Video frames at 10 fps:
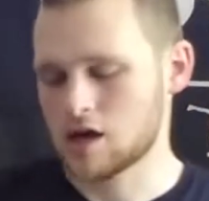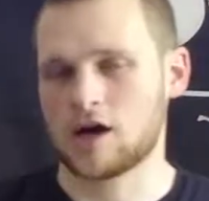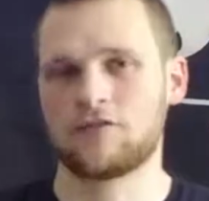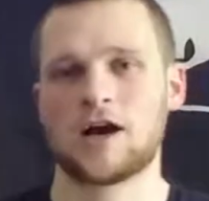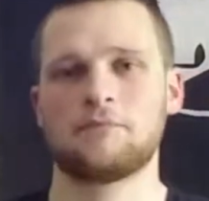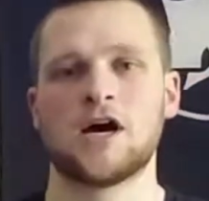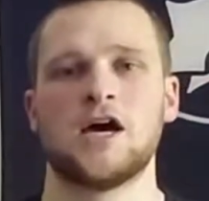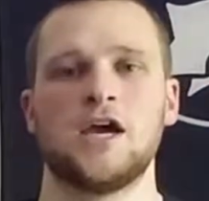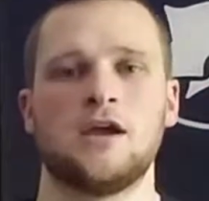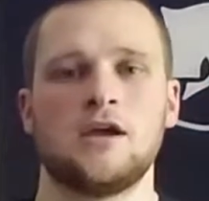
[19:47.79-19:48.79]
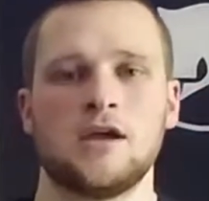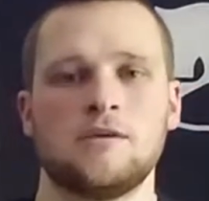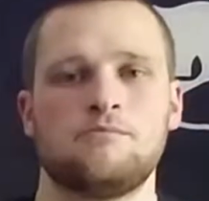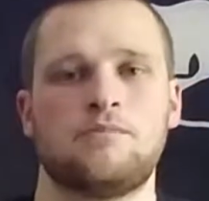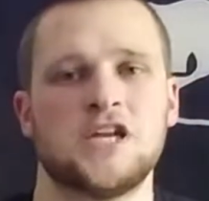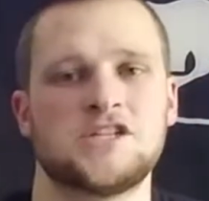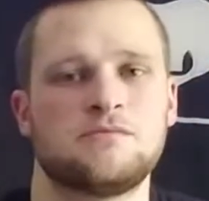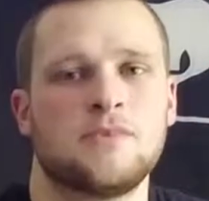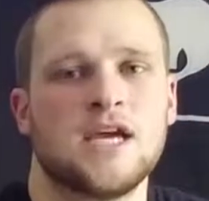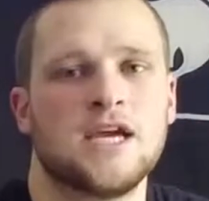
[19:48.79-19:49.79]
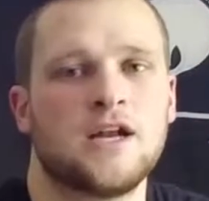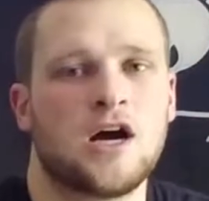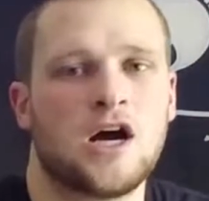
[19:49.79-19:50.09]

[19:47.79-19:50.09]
I've got my Benchmade